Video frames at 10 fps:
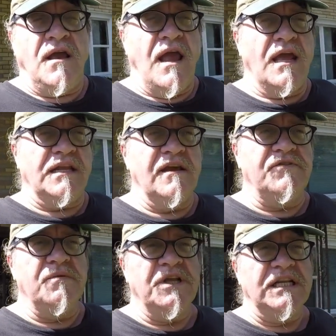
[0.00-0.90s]
and give
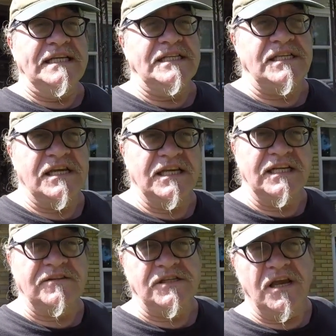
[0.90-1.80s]
them at least, I think
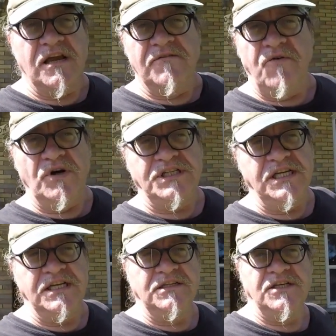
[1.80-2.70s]
it's
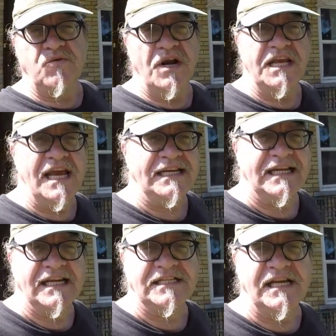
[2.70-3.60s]
14 to 28
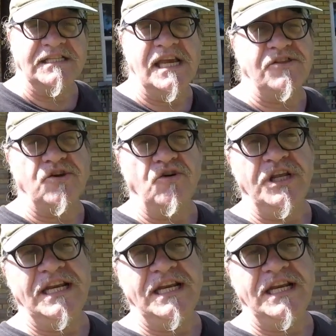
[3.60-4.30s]
days. I'd say 30